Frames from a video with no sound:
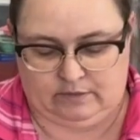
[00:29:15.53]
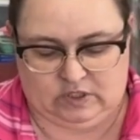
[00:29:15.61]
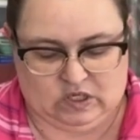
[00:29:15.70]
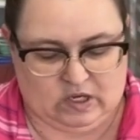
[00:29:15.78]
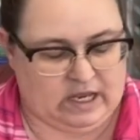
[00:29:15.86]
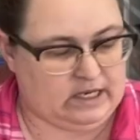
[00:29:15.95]

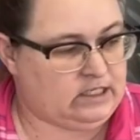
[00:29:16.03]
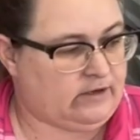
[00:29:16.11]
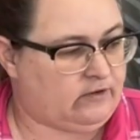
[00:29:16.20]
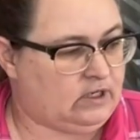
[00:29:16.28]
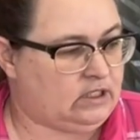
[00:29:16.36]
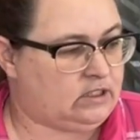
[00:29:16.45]
So I
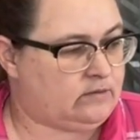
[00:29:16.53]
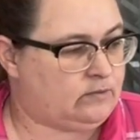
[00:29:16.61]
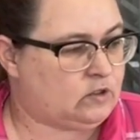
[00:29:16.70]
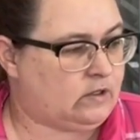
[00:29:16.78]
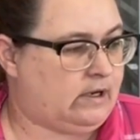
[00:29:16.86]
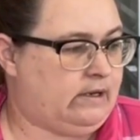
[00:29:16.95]
definitely
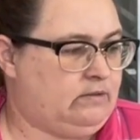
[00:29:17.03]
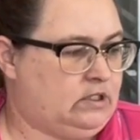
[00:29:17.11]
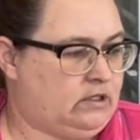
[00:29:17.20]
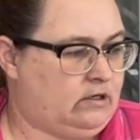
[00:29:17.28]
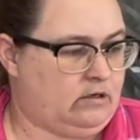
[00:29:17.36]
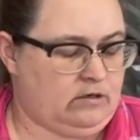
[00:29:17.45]
subscribe
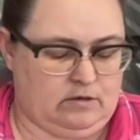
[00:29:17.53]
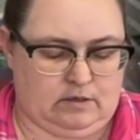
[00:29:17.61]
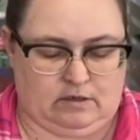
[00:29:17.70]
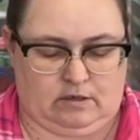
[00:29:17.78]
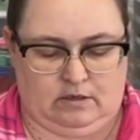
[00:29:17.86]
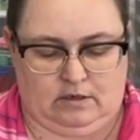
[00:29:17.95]
to her, and